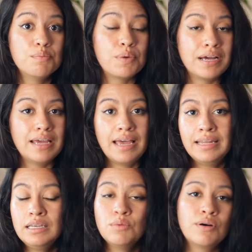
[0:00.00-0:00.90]
But
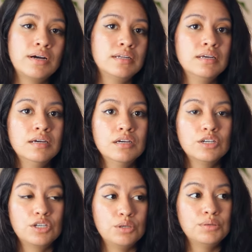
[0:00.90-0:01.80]
anyone
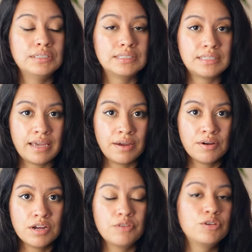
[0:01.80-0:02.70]
who is
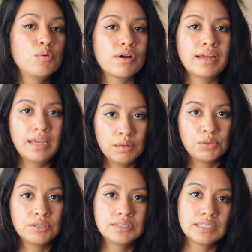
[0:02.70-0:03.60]
there, if you are
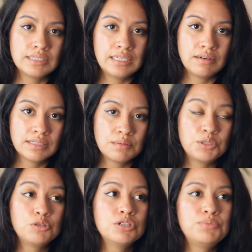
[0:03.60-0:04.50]
able to lean on
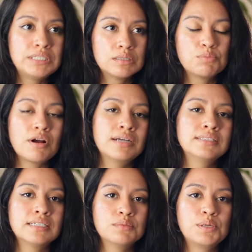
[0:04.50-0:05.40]
them, you would be
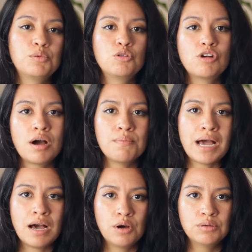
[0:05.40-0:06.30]
surprised at the people who come
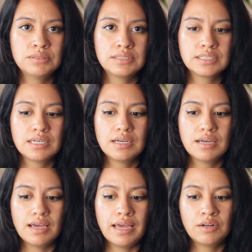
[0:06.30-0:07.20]
out
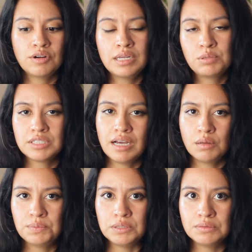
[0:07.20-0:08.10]
and are able to
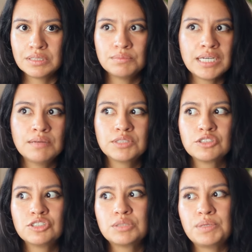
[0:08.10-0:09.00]
help you. Sometimes
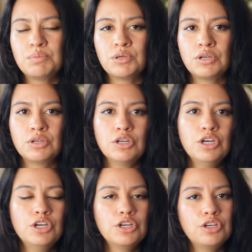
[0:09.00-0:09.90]
they're just people
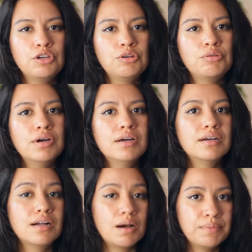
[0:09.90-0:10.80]
who
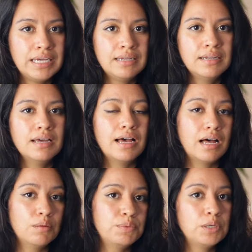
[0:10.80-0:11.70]
come in,
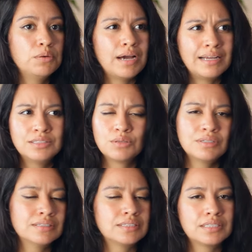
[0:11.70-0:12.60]
help you, and don't
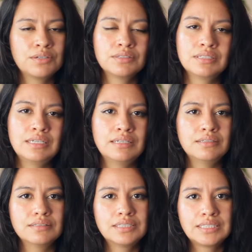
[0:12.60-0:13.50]

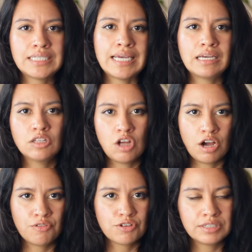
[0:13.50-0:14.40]
necessarily stay
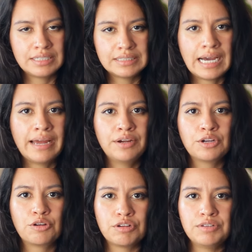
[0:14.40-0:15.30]
along for the
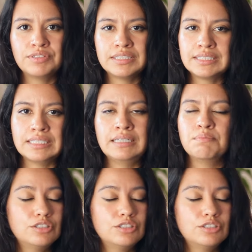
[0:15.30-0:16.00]
entire grievancy.